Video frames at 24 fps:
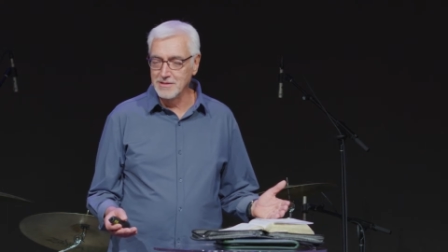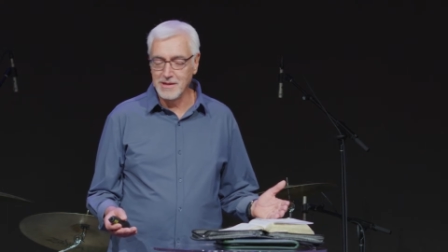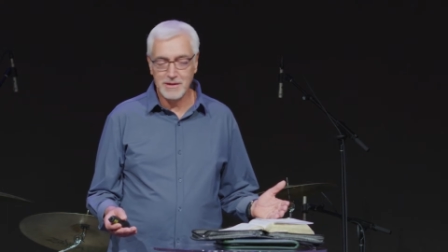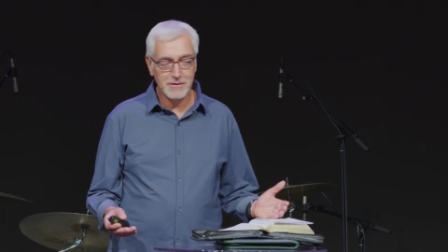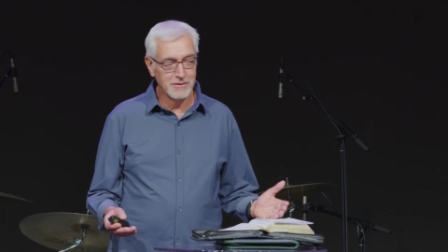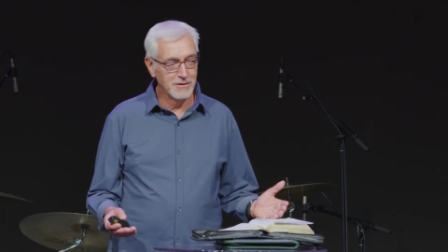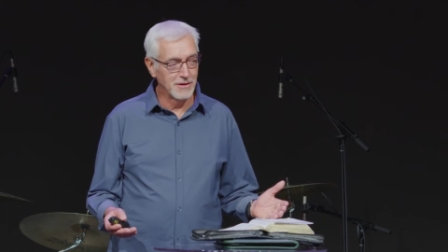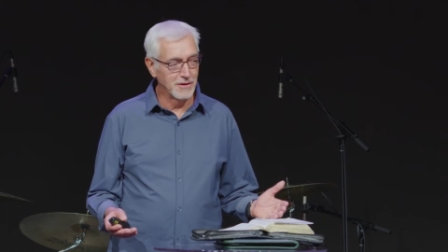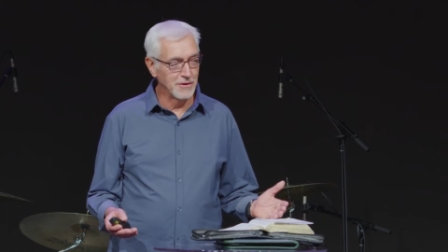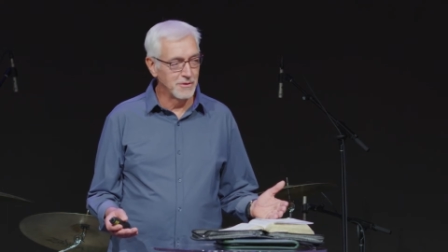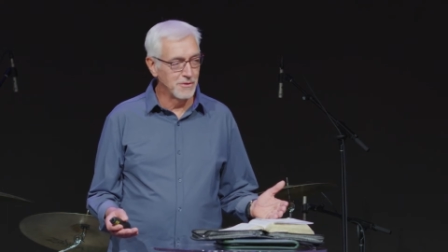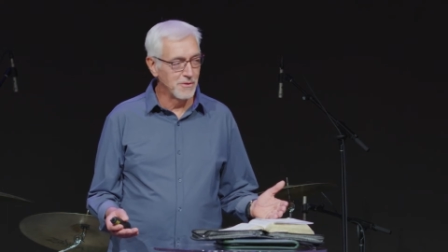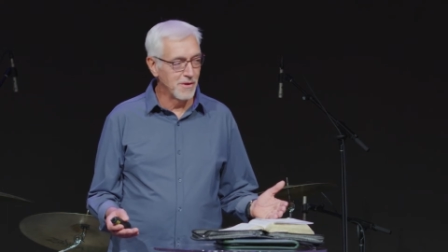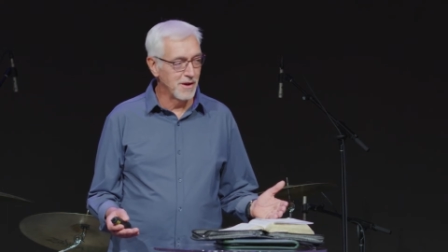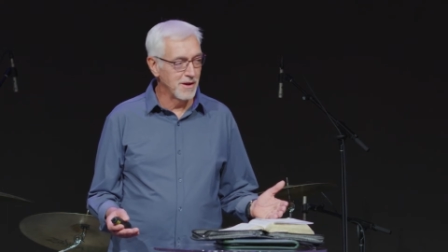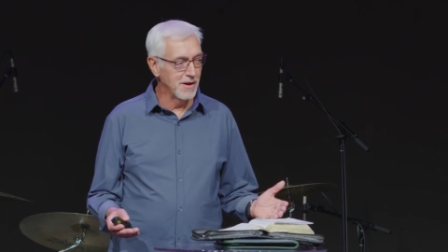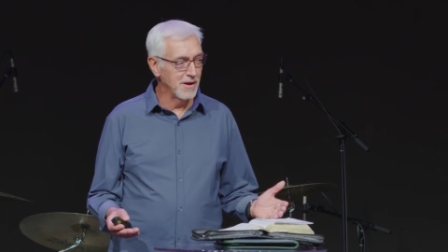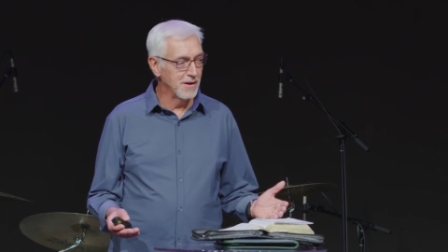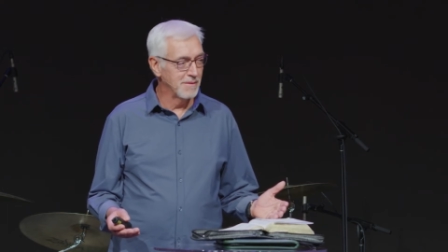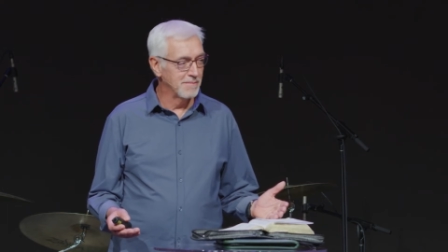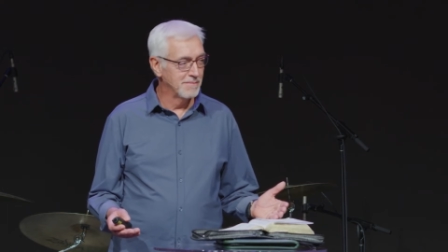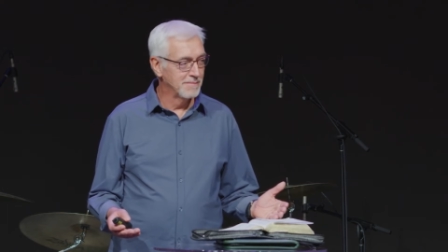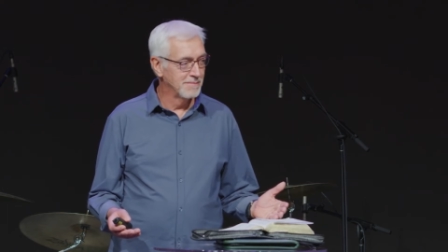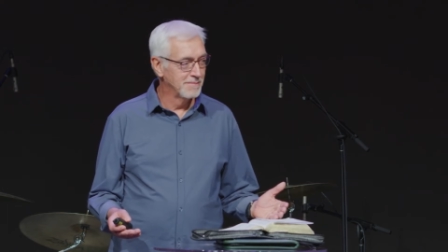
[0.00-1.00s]
I'll tell you who I
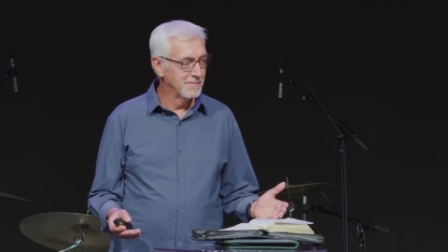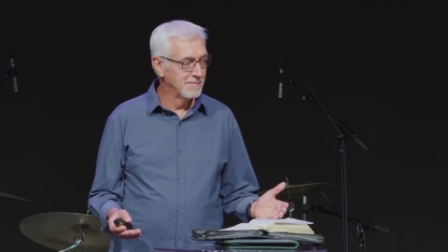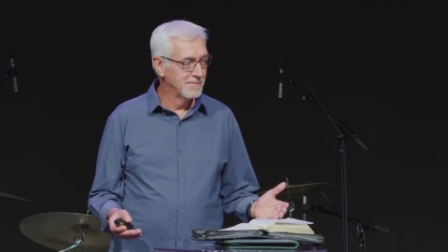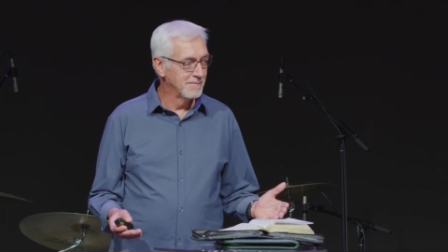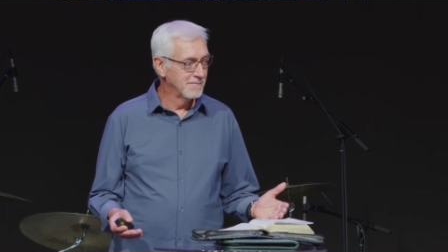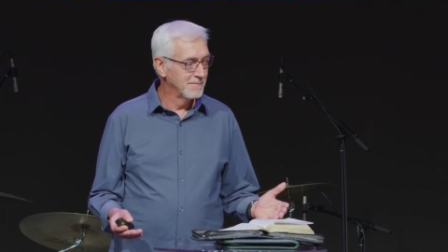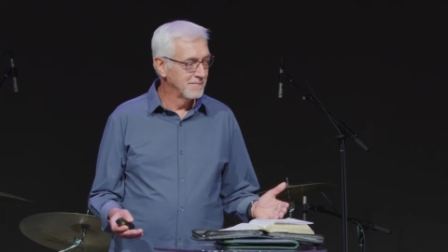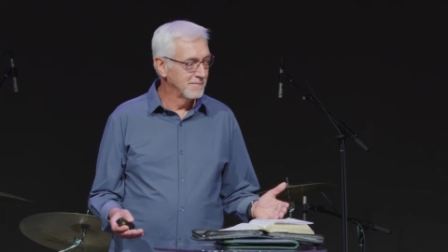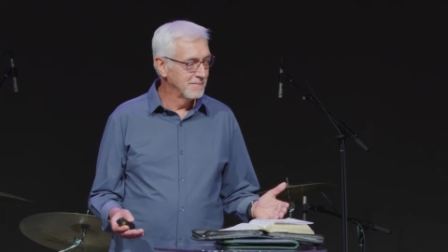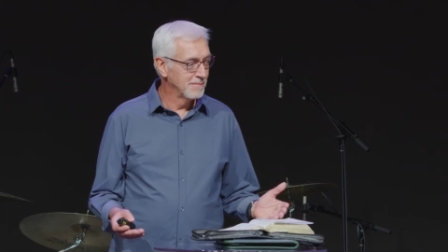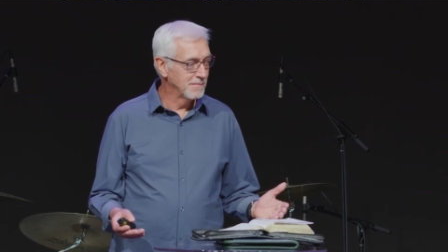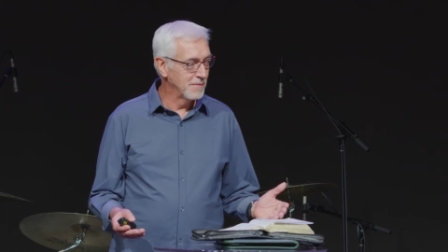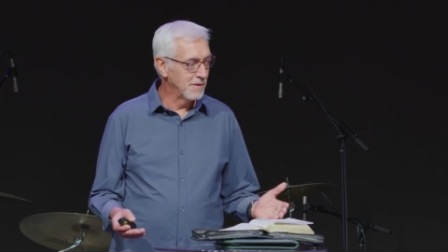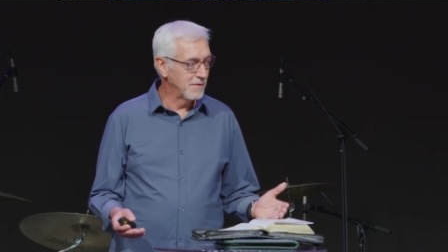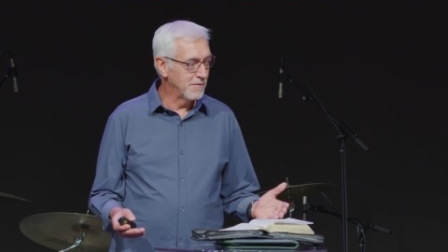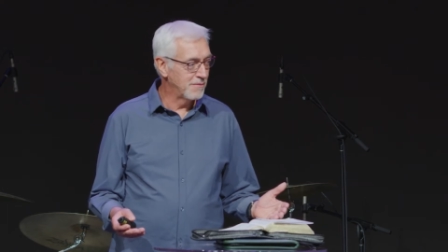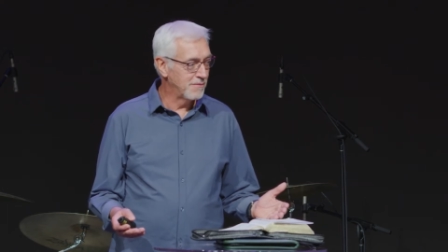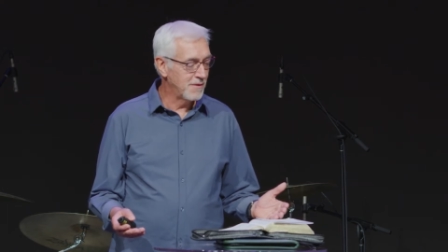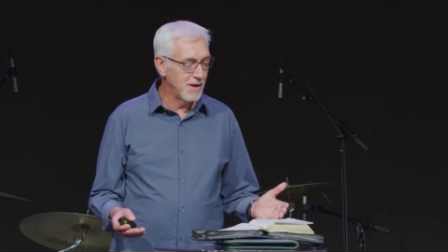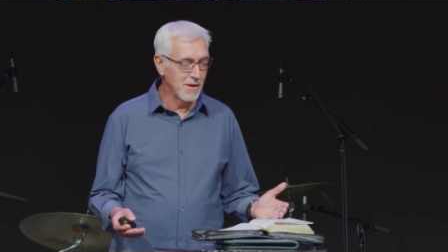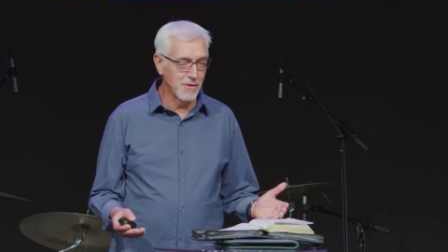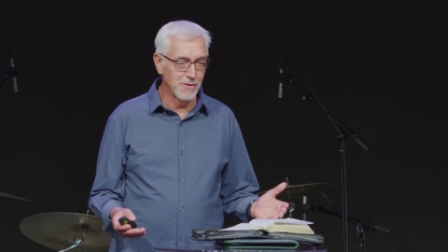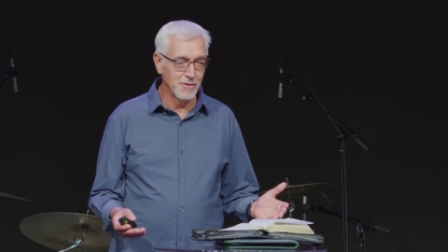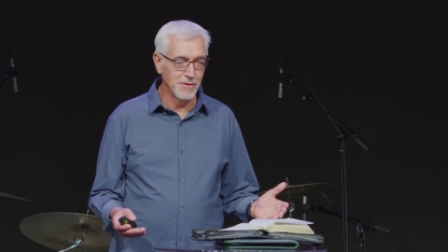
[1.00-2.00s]
am. I'm a
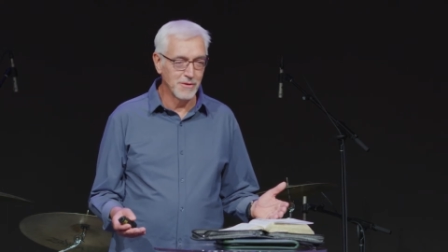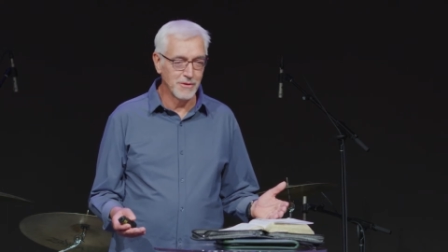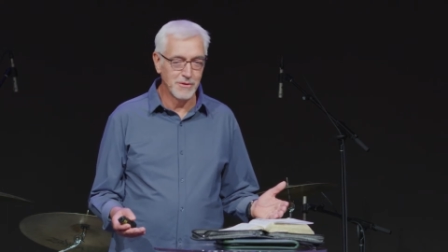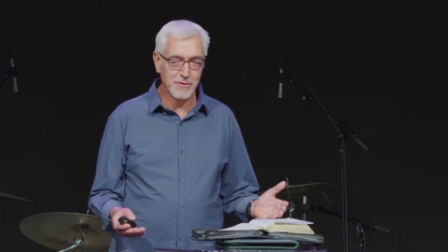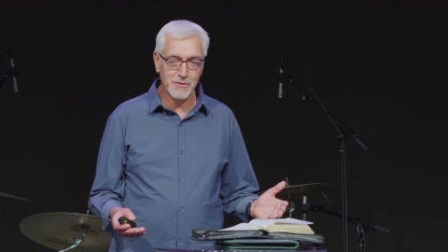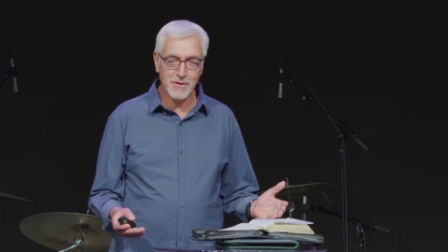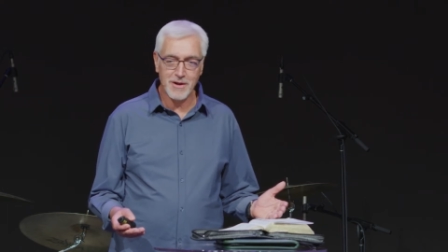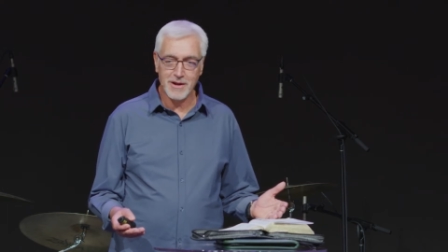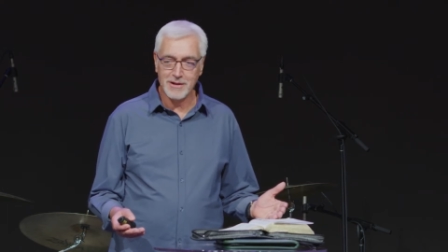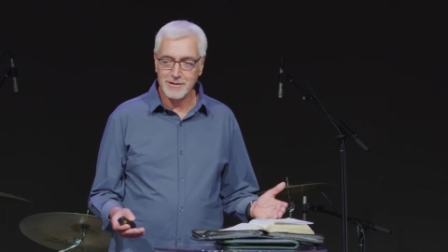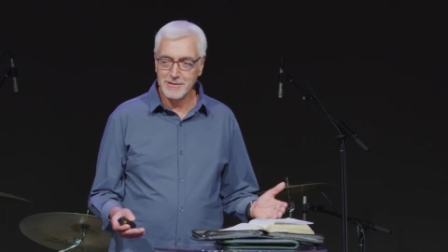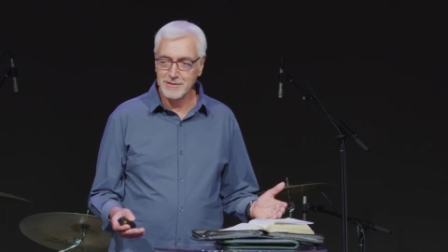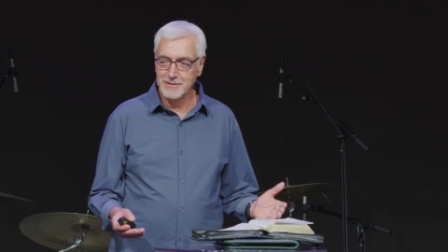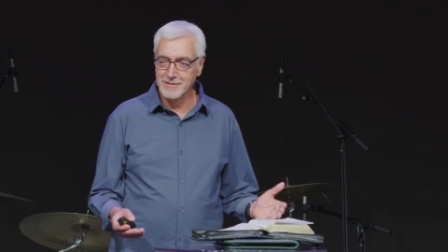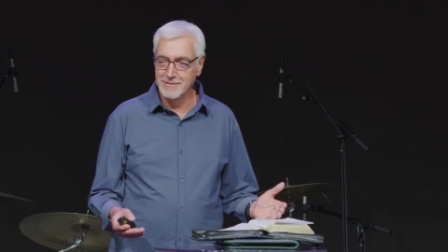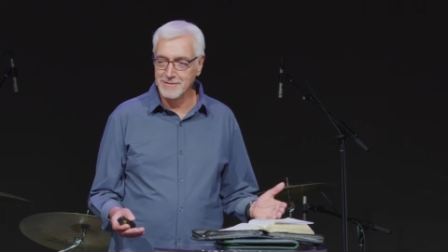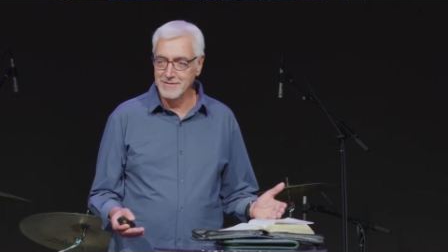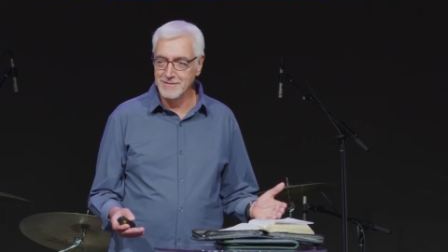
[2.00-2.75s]
follower of Christ.